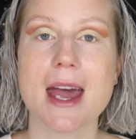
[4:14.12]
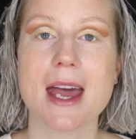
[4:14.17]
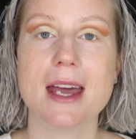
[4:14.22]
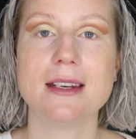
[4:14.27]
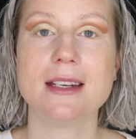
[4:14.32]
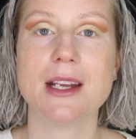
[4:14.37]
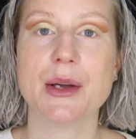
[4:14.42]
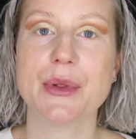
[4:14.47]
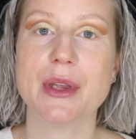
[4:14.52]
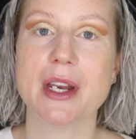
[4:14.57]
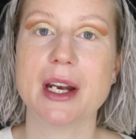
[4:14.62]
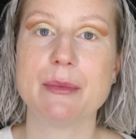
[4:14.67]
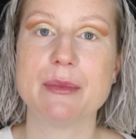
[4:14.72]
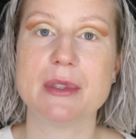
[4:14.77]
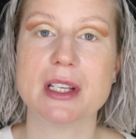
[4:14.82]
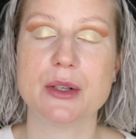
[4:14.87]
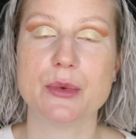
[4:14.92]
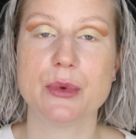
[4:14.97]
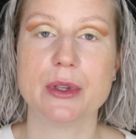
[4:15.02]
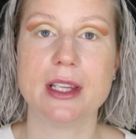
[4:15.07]
And now that I'm
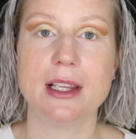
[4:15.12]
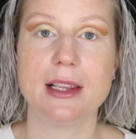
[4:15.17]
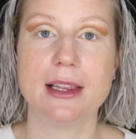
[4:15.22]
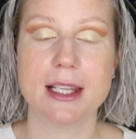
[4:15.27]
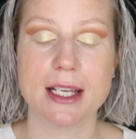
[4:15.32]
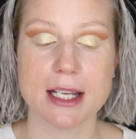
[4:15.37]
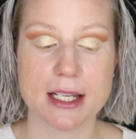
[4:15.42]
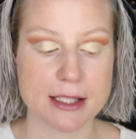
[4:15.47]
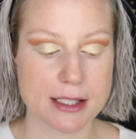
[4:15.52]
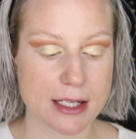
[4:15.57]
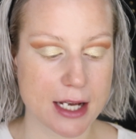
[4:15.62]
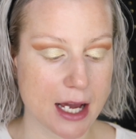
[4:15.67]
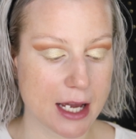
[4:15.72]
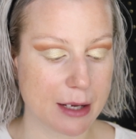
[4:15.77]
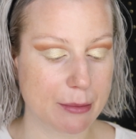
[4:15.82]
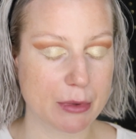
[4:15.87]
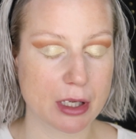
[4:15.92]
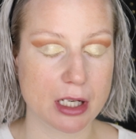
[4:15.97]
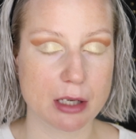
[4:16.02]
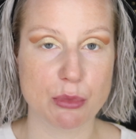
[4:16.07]
done with the lid,
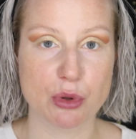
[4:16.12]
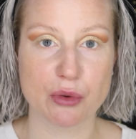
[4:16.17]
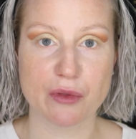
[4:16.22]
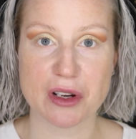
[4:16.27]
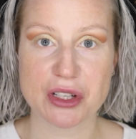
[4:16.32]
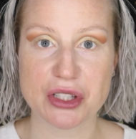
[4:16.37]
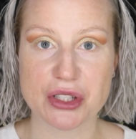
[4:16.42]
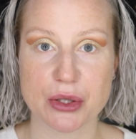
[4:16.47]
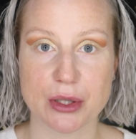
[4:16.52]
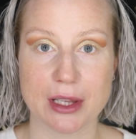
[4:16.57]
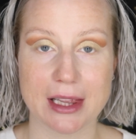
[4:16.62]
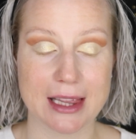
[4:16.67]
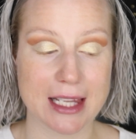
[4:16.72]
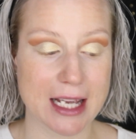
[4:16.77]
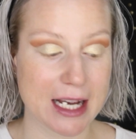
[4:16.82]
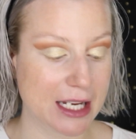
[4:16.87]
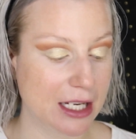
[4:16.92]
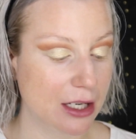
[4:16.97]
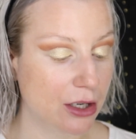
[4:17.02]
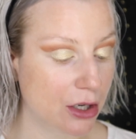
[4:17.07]
I'm gonna move on to
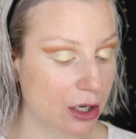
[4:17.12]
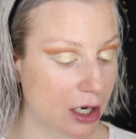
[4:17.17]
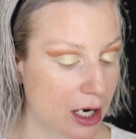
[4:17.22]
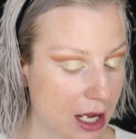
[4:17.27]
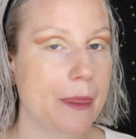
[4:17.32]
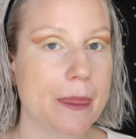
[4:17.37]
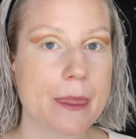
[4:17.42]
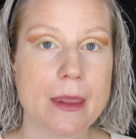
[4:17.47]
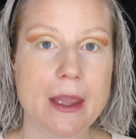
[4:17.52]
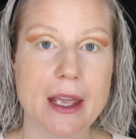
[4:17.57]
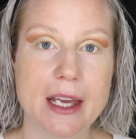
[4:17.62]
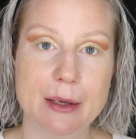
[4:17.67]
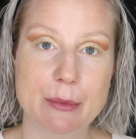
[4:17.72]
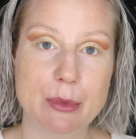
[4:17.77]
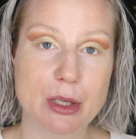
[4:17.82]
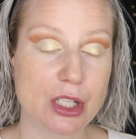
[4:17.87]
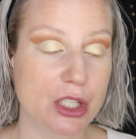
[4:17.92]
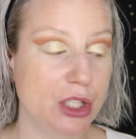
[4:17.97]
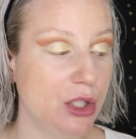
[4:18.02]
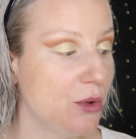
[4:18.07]
liner. And
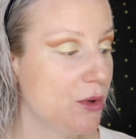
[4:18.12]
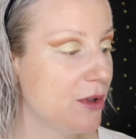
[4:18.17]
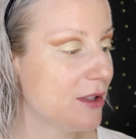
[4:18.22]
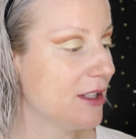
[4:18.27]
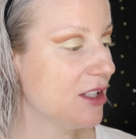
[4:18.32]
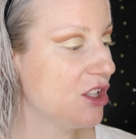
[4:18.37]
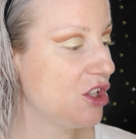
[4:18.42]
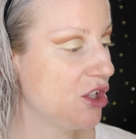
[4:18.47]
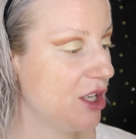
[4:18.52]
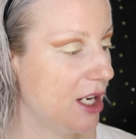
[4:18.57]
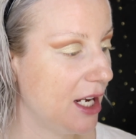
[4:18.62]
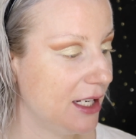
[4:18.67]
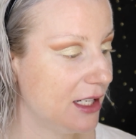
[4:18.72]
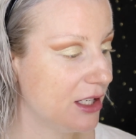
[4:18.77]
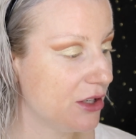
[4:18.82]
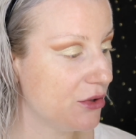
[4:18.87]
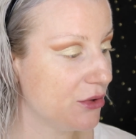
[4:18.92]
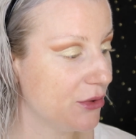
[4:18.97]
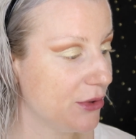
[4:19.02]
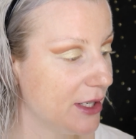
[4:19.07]
I'm gonna use the
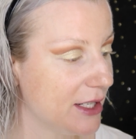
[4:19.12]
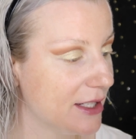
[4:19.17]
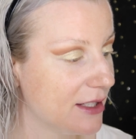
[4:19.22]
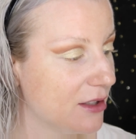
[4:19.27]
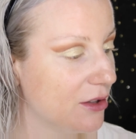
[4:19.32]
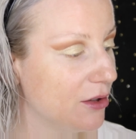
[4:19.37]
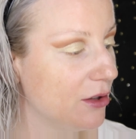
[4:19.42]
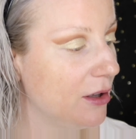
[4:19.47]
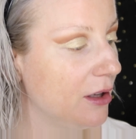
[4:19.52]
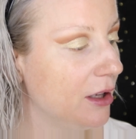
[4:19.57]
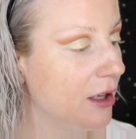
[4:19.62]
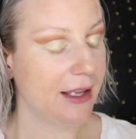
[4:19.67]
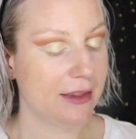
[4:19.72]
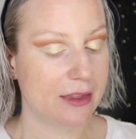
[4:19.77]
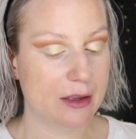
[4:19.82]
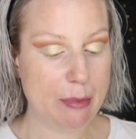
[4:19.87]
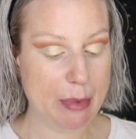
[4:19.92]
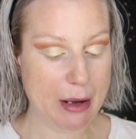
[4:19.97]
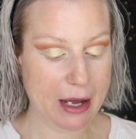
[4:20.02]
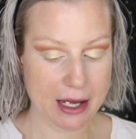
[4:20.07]
shade Drizzle
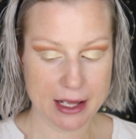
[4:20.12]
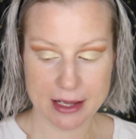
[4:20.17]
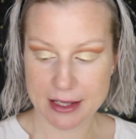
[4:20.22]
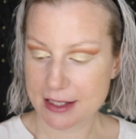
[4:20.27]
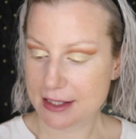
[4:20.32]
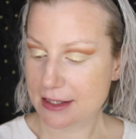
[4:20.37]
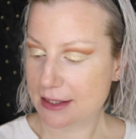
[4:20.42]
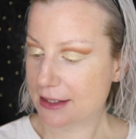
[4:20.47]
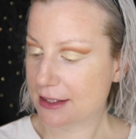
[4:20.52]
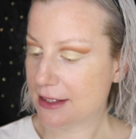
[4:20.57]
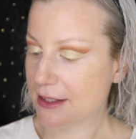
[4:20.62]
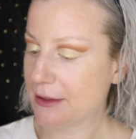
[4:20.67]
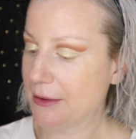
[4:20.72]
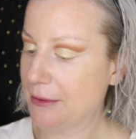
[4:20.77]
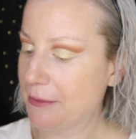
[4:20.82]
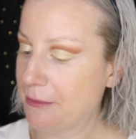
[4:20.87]
in the palette.